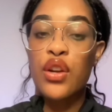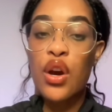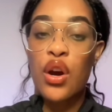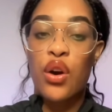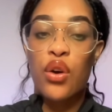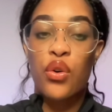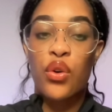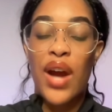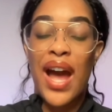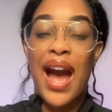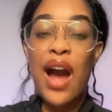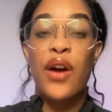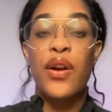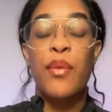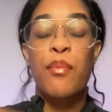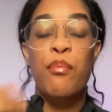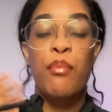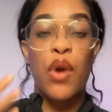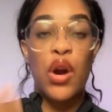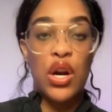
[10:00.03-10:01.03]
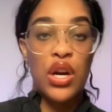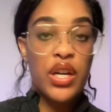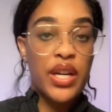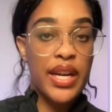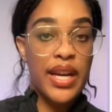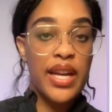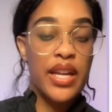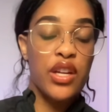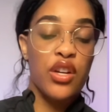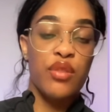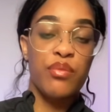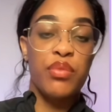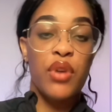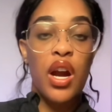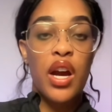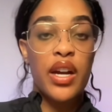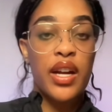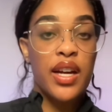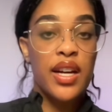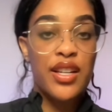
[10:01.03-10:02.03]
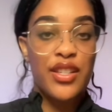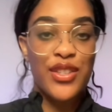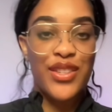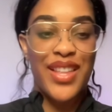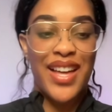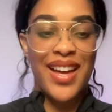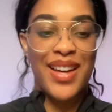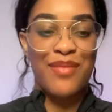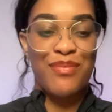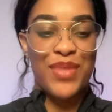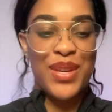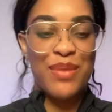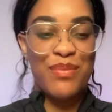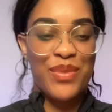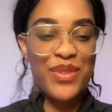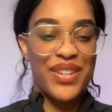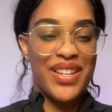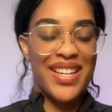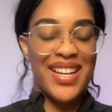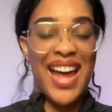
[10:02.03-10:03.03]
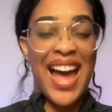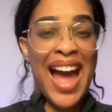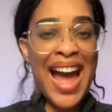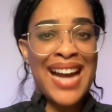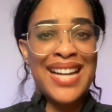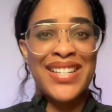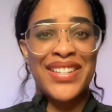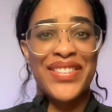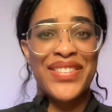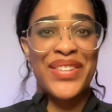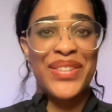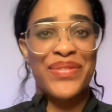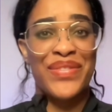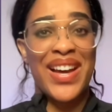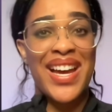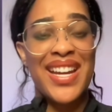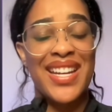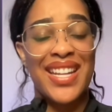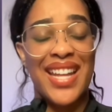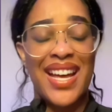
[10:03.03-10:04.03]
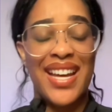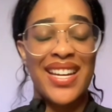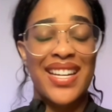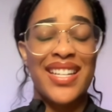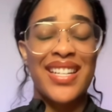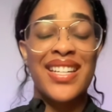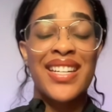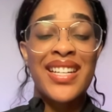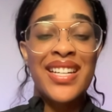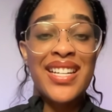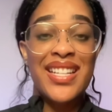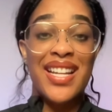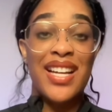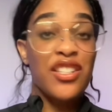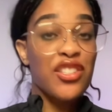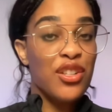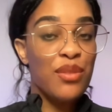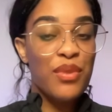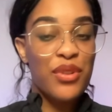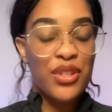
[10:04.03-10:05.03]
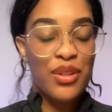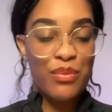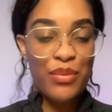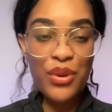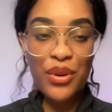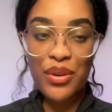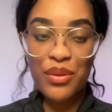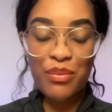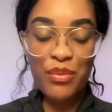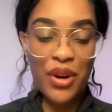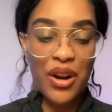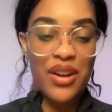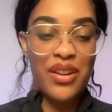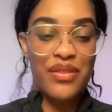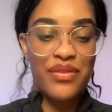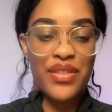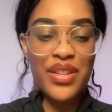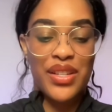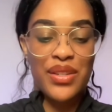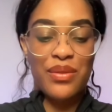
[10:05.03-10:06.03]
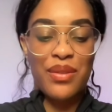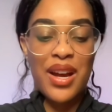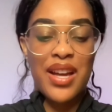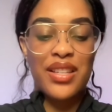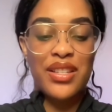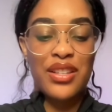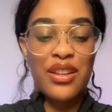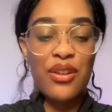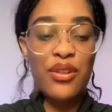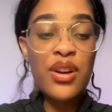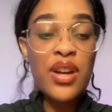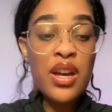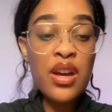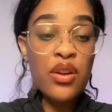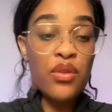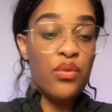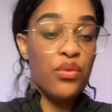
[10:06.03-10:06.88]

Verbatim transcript: know how to market your product so that people can actually find that. And that's the most important part of this, right? So